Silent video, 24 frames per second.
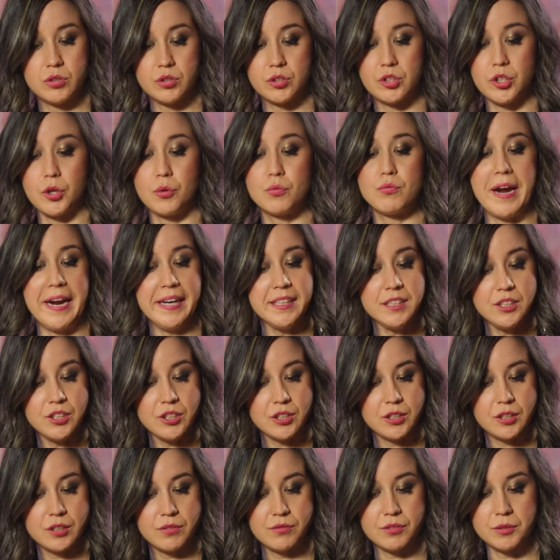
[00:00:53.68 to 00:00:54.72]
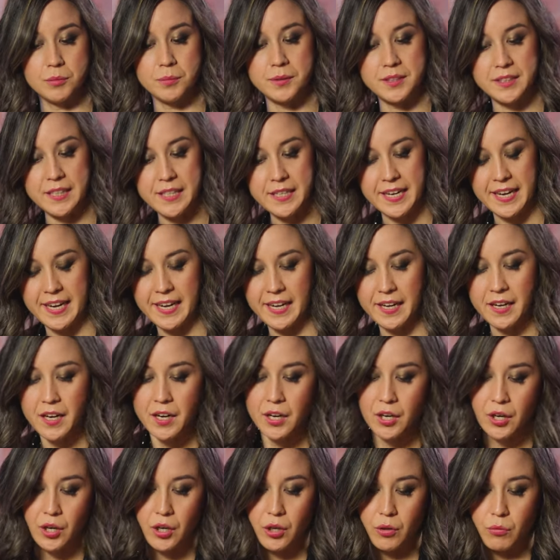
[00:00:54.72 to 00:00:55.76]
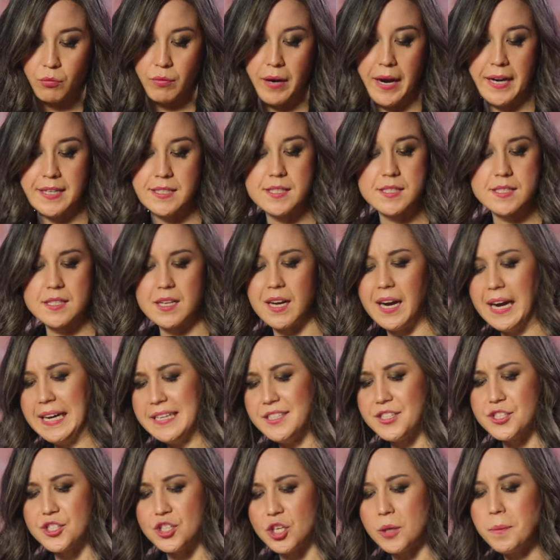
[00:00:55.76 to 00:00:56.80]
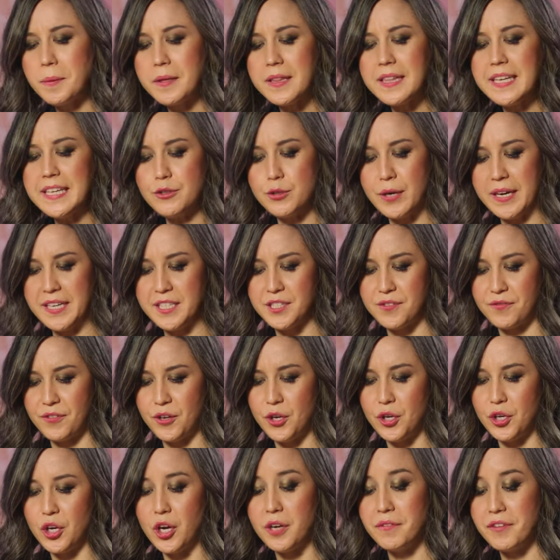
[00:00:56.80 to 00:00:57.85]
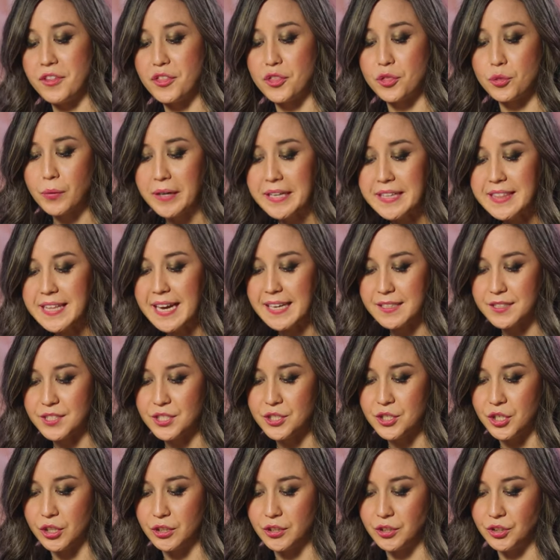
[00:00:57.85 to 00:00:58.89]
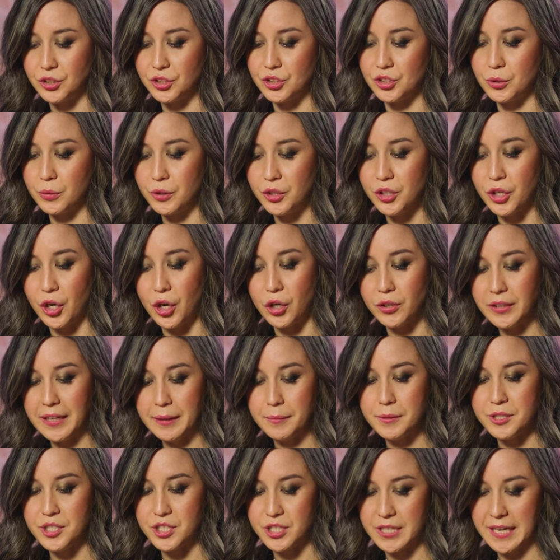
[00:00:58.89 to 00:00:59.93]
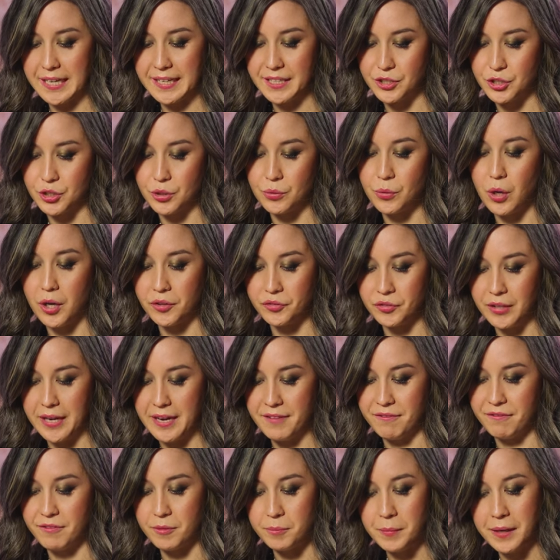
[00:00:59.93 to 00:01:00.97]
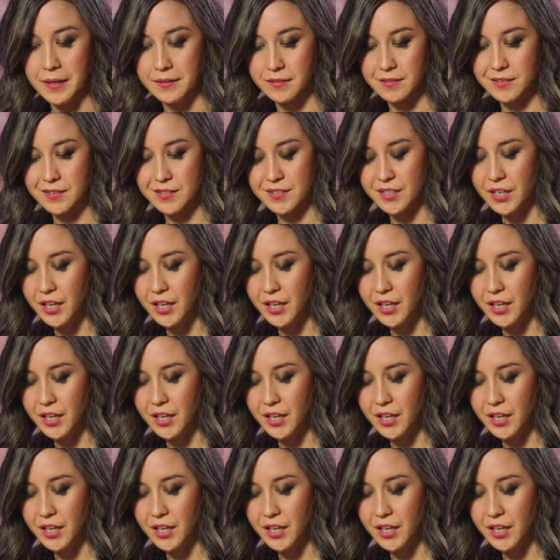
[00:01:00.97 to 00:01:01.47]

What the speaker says: So Rach from Sydney writes, I stupidly transferred over $3,000 to a girl I was chatting to online for months.